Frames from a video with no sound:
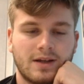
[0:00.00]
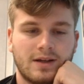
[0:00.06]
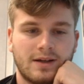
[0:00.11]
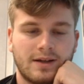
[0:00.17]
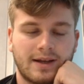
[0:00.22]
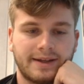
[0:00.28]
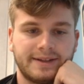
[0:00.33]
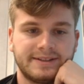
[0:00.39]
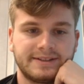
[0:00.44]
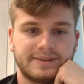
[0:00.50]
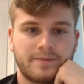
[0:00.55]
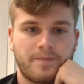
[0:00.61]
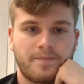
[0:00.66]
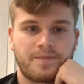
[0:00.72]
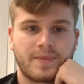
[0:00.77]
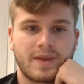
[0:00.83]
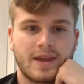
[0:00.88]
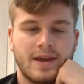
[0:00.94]
nice.
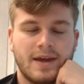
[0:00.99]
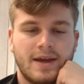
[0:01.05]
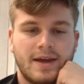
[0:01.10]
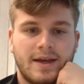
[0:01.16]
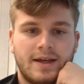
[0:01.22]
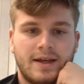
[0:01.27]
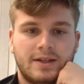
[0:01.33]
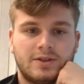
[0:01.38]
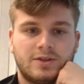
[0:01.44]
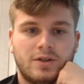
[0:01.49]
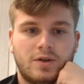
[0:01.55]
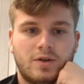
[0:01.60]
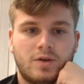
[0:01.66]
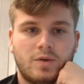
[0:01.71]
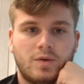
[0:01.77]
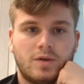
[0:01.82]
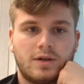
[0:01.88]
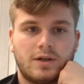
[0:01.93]

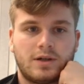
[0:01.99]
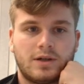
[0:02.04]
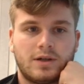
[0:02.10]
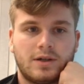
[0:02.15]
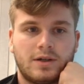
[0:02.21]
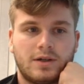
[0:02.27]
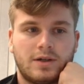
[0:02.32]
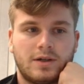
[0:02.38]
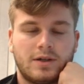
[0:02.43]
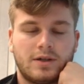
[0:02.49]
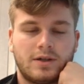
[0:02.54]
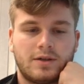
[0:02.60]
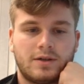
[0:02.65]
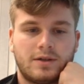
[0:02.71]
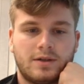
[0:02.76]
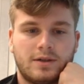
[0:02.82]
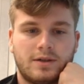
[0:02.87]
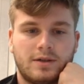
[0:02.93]
So
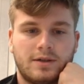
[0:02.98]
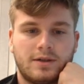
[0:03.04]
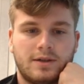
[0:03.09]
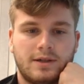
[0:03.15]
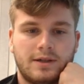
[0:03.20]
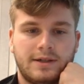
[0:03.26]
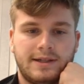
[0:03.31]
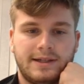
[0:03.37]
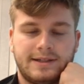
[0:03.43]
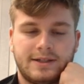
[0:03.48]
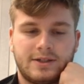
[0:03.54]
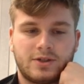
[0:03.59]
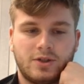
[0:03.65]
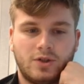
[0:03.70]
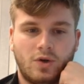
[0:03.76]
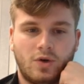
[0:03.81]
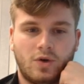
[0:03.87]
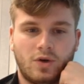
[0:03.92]
this
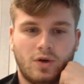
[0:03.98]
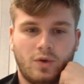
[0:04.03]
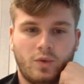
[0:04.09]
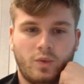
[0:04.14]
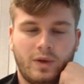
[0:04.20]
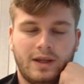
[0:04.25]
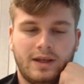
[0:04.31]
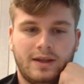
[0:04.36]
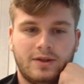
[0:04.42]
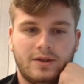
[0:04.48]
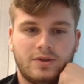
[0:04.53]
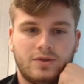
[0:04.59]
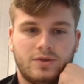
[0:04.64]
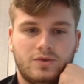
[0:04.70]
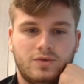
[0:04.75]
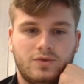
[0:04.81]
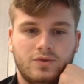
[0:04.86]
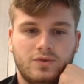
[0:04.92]
is all we need
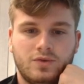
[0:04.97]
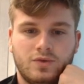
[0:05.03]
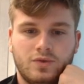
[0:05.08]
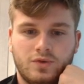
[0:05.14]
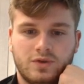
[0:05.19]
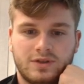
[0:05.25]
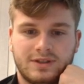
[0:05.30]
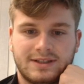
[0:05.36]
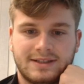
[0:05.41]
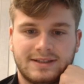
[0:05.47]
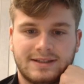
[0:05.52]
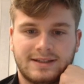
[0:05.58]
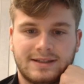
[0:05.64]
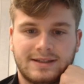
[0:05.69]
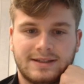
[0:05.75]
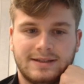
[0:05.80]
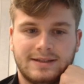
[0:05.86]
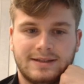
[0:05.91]
to
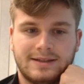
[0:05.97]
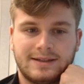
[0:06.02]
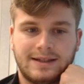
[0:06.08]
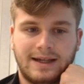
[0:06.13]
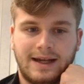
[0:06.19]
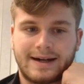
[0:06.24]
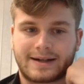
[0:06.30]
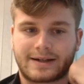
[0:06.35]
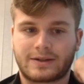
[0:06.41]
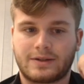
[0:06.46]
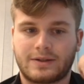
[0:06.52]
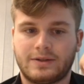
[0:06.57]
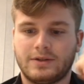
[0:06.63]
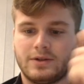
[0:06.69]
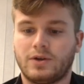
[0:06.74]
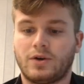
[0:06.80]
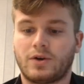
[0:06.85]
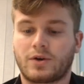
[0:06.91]
start,
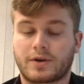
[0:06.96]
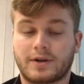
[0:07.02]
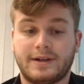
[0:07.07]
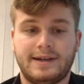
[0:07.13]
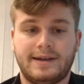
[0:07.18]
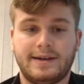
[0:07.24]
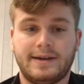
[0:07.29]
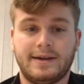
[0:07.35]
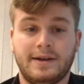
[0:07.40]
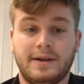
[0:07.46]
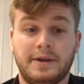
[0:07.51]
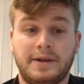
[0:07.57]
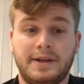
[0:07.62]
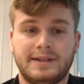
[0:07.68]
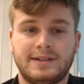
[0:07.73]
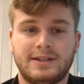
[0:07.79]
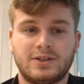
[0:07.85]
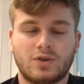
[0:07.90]
or
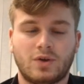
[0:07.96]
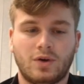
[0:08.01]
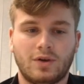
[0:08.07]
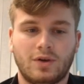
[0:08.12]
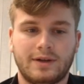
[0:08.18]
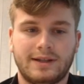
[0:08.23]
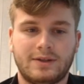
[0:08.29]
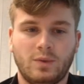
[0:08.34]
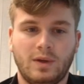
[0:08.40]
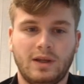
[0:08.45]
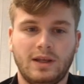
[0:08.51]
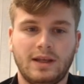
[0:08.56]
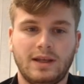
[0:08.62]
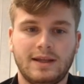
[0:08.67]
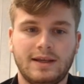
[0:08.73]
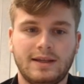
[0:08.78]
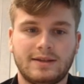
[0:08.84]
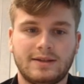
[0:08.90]
this is all that we
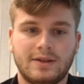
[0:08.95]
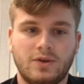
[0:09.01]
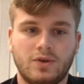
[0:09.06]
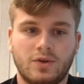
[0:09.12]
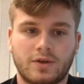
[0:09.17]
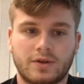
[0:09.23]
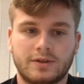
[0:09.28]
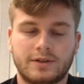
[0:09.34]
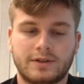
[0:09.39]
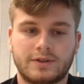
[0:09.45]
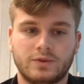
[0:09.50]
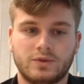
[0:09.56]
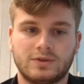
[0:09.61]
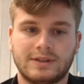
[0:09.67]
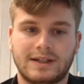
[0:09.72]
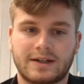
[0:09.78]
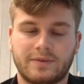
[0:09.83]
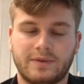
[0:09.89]
need in order to
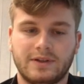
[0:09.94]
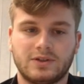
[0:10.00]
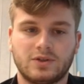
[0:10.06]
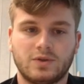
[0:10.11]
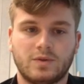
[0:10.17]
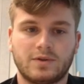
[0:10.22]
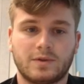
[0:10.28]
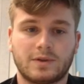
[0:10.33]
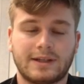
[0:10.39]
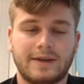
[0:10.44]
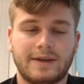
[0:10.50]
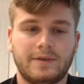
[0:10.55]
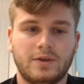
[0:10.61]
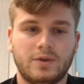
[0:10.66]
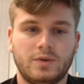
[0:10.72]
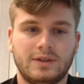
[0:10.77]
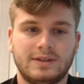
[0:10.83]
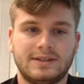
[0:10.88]
start with. So what I
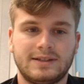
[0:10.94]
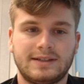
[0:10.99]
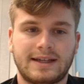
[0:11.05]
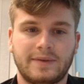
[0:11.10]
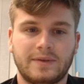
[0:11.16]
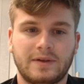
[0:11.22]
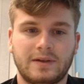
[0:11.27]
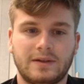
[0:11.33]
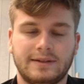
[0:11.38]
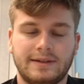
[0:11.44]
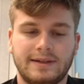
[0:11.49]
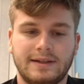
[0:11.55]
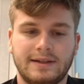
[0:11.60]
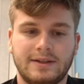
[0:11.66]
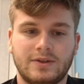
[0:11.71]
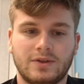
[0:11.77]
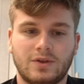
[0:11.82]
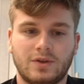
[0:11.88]
will do is that I will
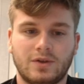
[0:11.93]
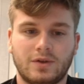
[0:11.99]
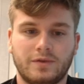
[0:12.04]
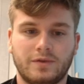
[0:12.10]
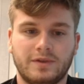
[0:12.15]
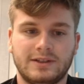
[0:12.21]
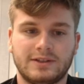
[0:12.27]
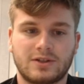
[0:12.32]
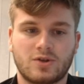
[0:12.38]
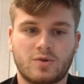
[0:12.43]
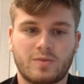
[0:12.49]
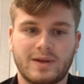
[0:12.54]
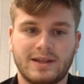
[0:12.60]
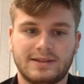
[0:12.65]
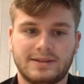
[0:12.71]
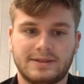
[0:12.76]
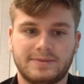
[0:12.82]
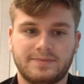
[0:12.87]
delete all of these
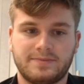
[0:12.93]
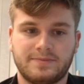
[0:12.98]
comments.